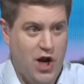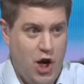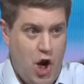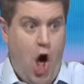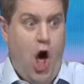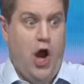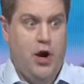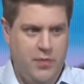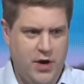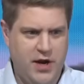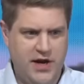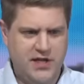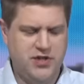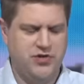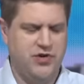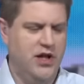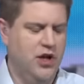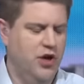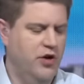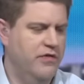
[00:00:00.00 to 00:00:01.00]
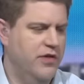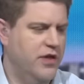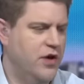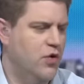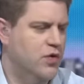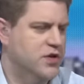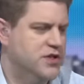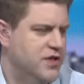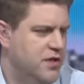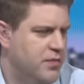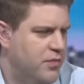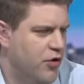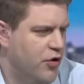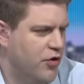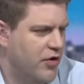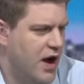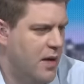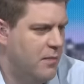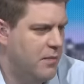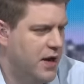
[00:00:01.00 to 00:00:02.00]
a lot about Israel over the oh. course of the
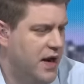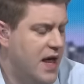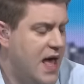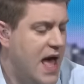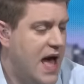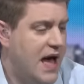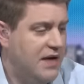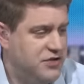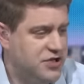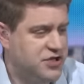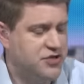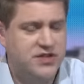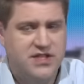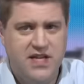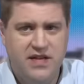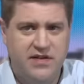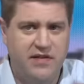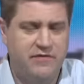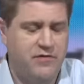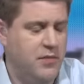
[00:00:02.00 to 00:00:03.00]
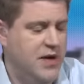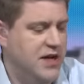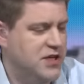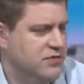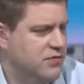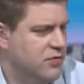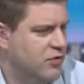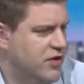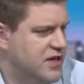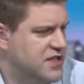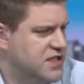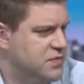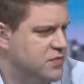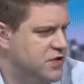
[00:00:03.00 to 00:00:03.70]
programme, but I've just received information from Chris, the